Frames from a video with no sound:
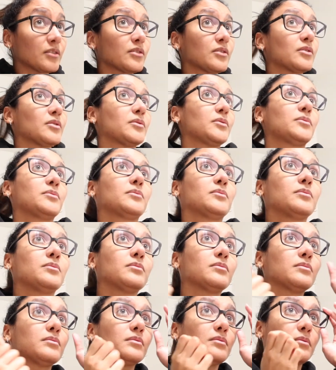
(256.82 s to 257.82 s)
so
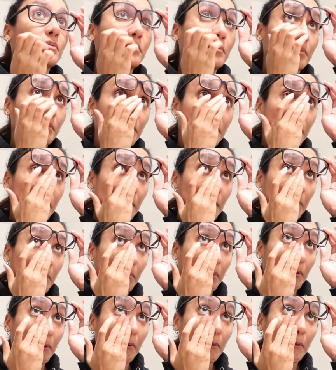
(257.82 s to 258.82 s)

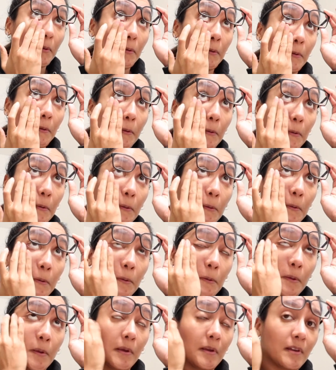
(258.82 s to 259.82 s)
I'm just,
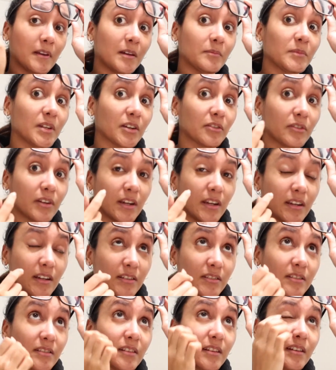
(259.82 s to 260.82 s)
I'm not crying, I
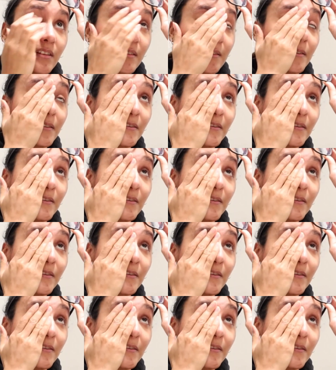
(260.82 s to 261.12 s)
just have